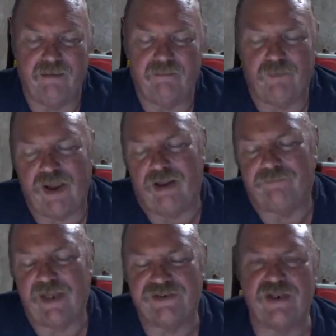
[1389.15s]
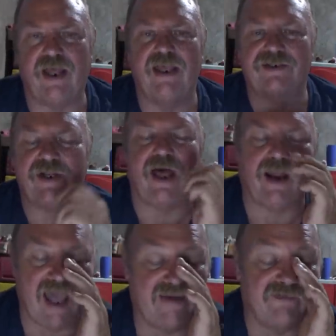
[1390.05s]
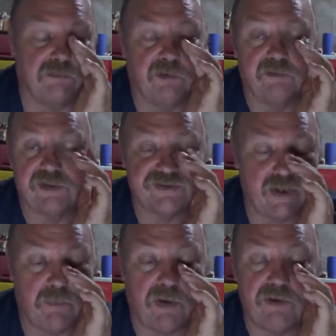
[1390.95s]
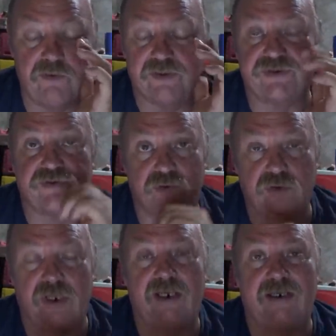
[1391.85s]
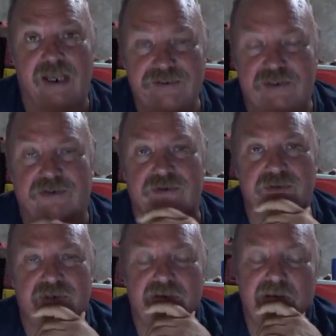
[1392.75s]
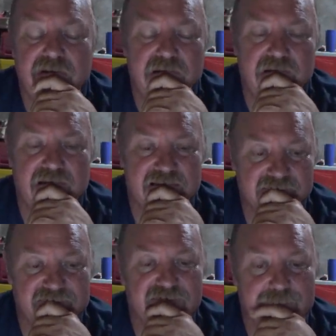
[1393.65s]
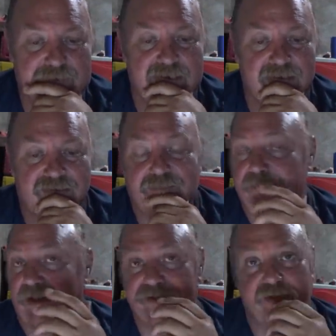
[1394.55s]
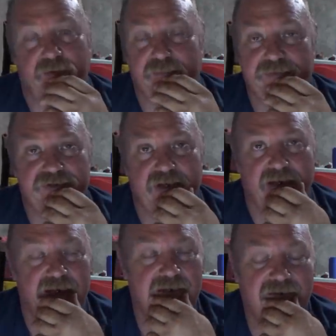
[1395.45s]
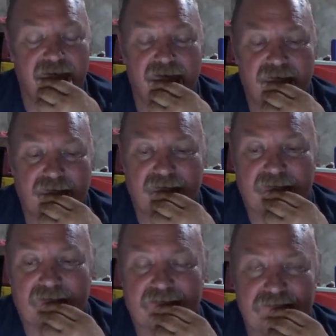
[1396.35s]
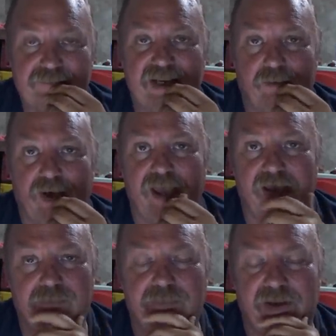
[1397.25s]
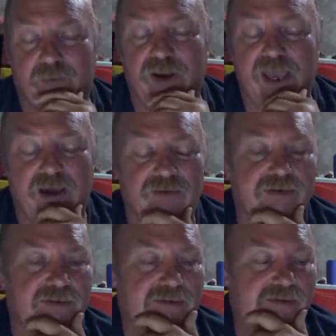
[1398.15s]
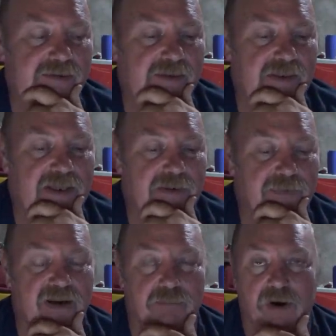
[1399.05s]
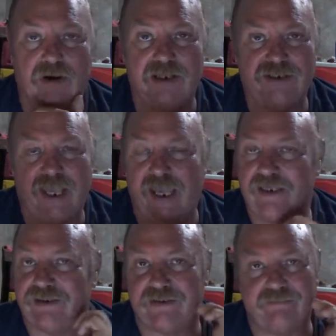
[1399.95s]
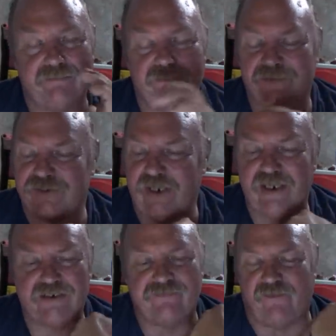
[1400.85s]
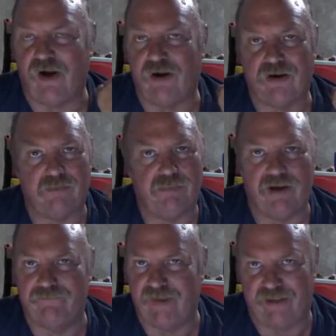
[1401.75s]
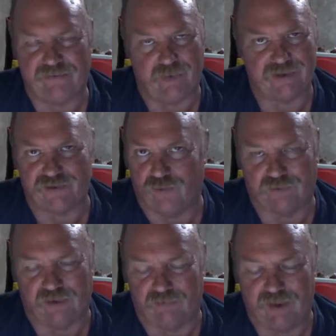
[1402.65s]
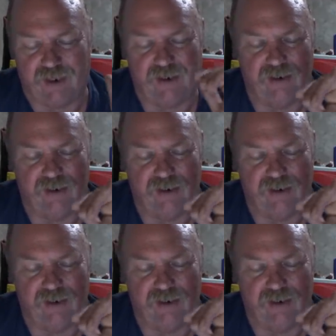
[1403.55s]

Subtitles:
Well, it's not laughable. For someone who is truly destitute in the Philippines, a sewing machine could be a way up and a way out. But in Marley's case, she is far and above that threshold already.